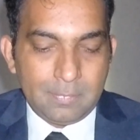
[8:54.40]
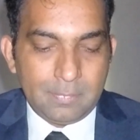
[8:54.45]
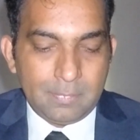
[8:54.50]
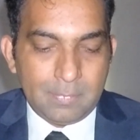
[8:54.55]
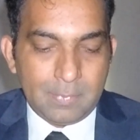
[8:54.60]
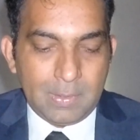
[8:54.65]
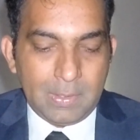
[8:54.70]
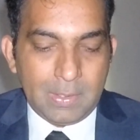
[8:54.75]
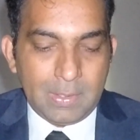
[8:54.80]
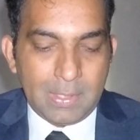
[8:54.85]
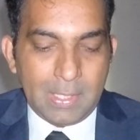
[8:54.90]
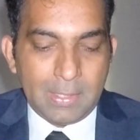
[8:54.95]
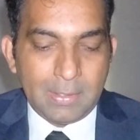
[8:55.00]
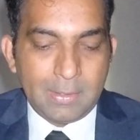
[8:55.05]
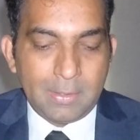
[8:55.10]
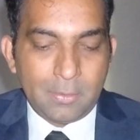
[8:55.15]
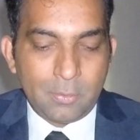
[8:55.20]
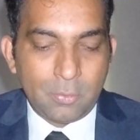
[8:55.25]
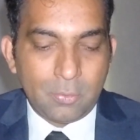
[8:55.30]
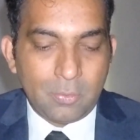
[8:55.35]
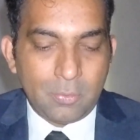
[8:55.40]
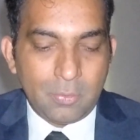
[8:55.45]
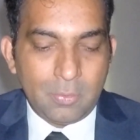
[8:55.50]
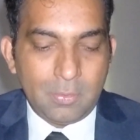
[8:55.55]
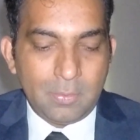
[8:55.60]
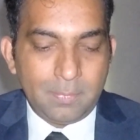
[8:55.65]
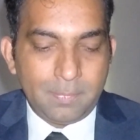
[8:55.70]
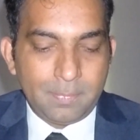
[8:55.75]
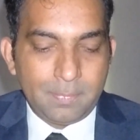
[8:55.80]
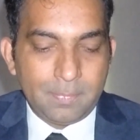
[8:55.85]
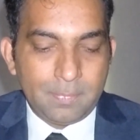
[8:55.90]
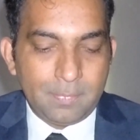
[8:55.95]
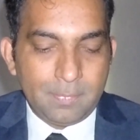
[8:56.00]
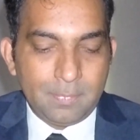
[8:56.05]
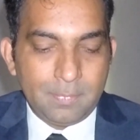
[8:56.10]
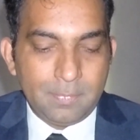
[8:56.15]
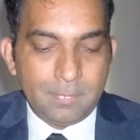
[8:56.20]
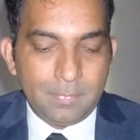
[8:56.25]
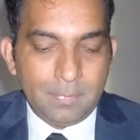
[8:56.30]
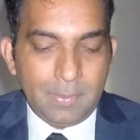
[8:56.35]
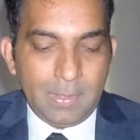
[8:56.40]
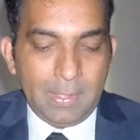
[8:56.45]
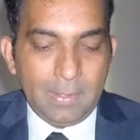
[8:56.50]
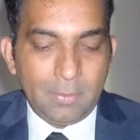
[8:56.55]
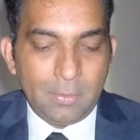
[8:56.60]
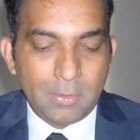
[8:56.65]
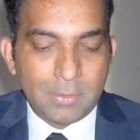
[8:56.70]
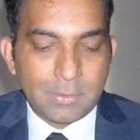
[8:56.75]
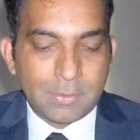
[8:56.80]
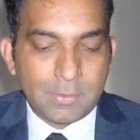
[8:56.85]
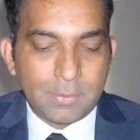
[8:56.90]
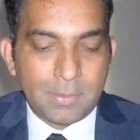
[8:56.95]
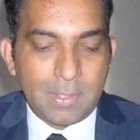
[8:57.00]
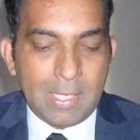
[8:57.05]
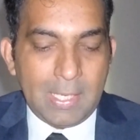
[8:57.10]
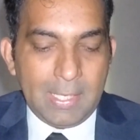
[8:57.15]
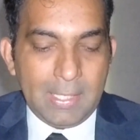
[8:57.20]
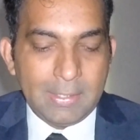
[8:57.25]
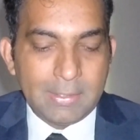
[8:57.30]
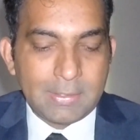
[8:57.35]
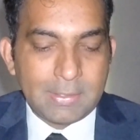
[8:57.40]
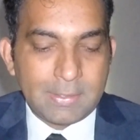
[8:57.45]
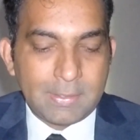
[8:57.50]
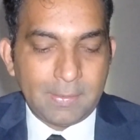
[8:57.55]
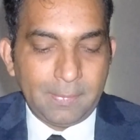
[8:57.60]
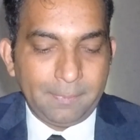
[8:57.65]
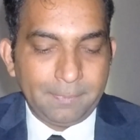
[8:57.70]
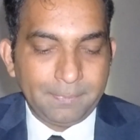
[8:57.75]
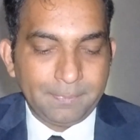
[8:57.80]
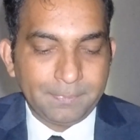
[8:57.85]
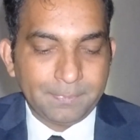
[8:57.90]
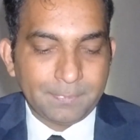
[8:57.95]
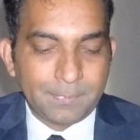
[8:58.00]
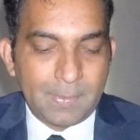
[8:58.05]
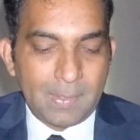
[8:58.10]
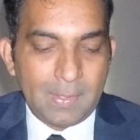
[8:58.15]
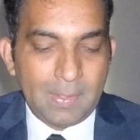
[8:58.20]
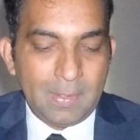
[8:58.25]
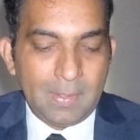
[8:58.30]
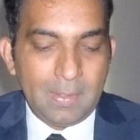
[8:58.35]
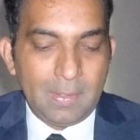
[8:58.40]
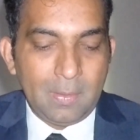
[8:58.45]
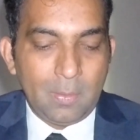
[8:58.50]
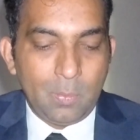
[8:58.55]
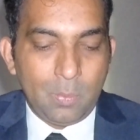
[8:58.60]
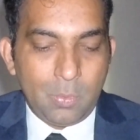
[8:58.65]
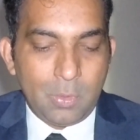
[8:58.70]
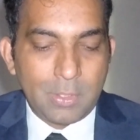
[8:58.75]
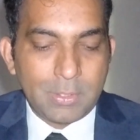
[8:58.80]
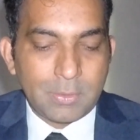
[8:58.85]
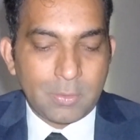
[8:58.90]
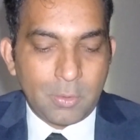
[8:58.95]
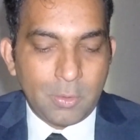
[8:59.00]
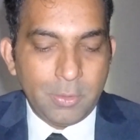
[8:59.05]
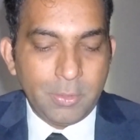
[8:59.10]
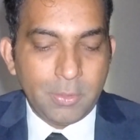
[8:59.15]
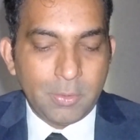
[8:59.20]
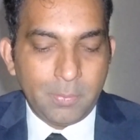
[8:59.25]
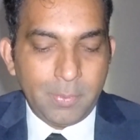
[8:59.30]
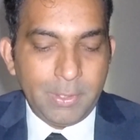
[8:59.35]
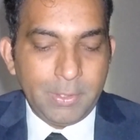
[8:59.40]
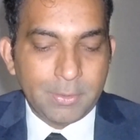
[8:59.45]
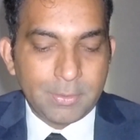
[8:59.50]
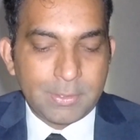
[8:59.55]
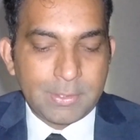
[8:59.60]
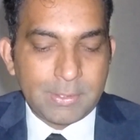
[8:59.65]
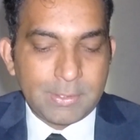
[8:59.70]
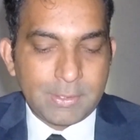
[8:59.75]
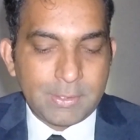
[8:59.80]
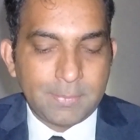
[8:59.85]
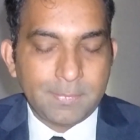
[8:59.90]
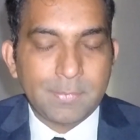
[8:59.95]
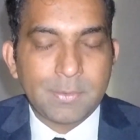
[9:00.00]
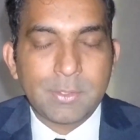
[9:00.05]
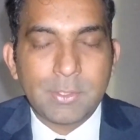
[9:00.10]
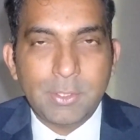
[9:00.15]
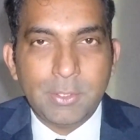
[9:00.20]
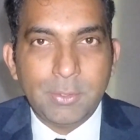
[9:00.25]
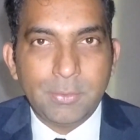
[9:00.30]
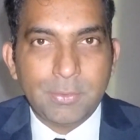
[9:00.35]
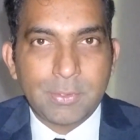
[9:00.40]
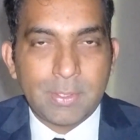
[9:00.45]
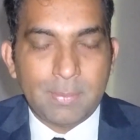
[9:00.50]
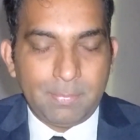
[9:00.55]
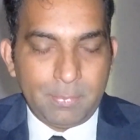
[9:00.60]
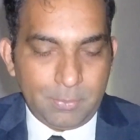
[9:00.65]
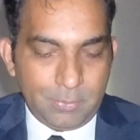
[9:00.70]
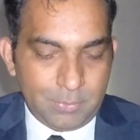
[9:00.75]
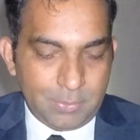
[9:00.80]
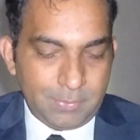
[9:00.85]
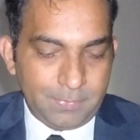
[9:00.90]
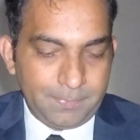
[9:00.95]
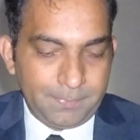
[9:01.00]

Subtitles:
in another role, they also asked, what audio-video systems did you support?